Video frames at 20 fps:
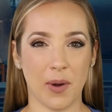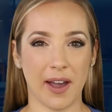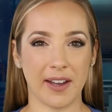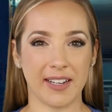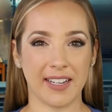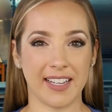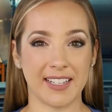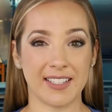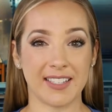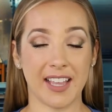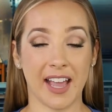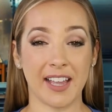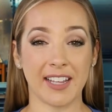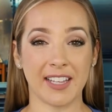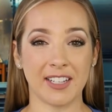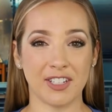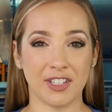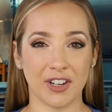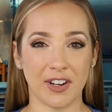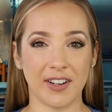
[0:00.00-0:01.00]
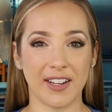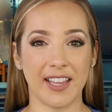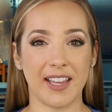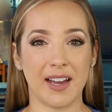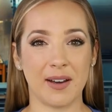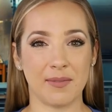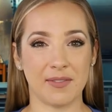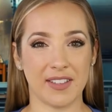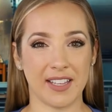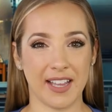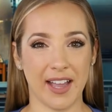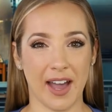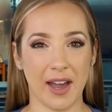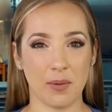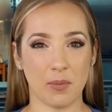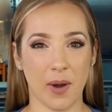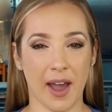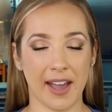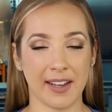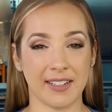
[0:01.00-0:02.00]
on an exciting journey of
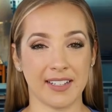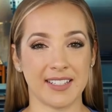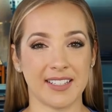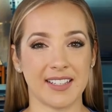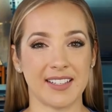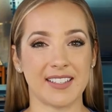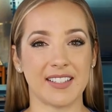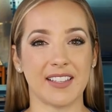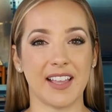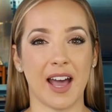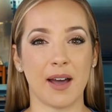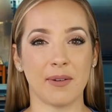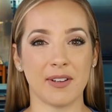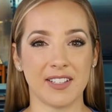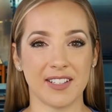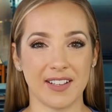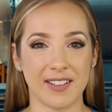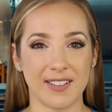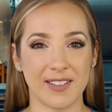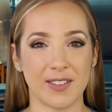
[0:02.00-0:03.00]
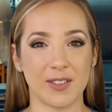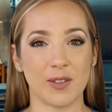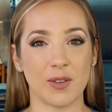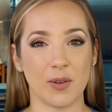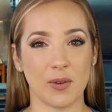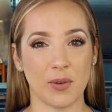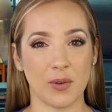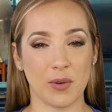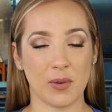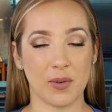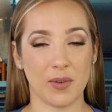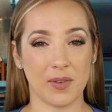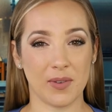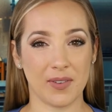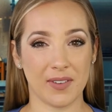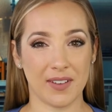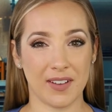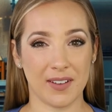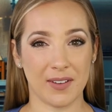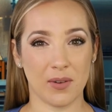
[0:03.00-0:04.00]
DIY business analysis.
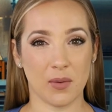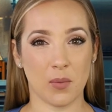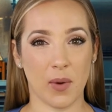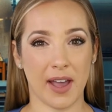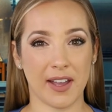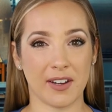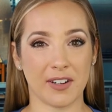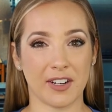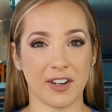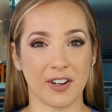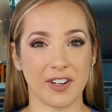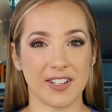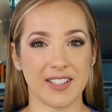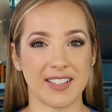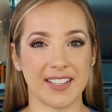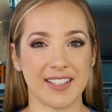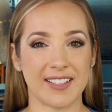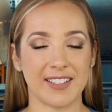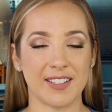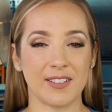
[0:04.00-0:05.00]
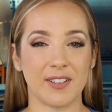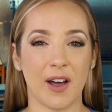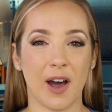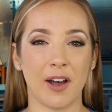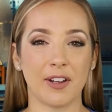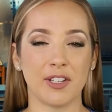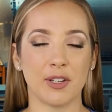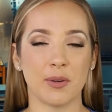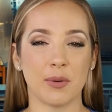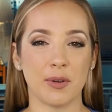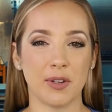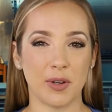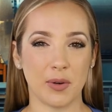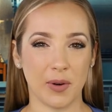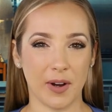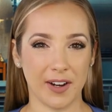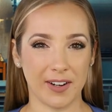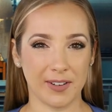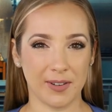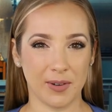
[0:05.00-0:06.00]
Whether you're a seasoned
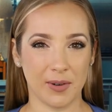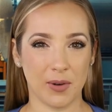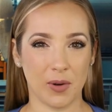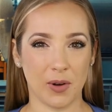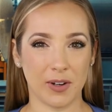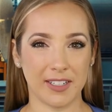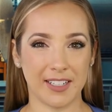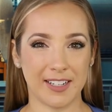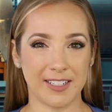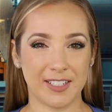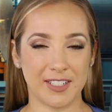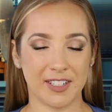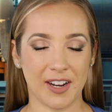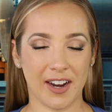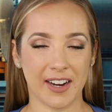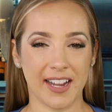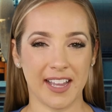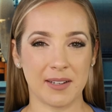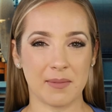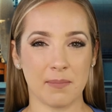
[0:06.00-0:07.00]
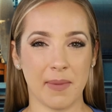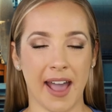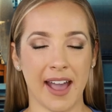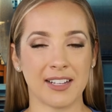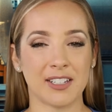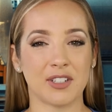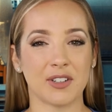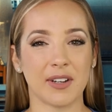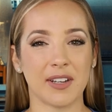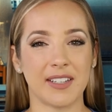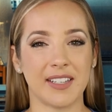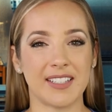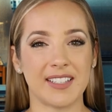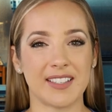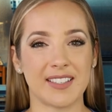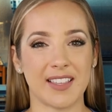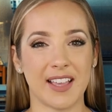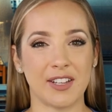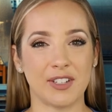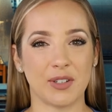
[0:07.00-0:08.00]
entrepreneur or just starting, mastering
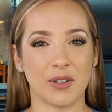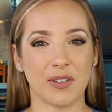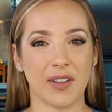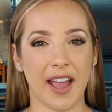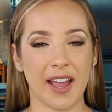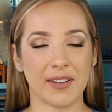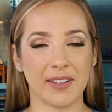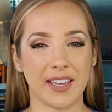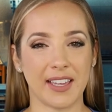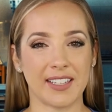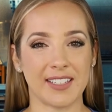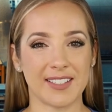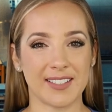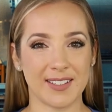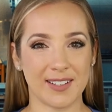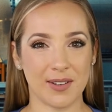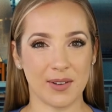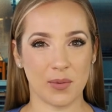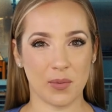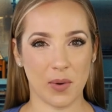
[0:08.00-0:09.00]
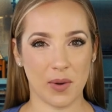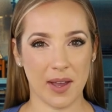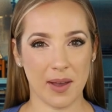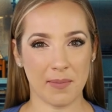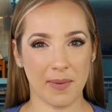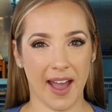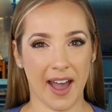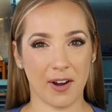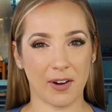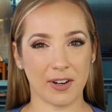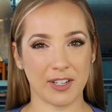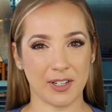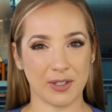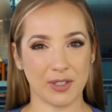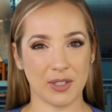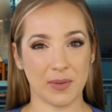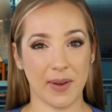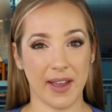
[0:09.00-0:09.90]
these essential techniques will empower you to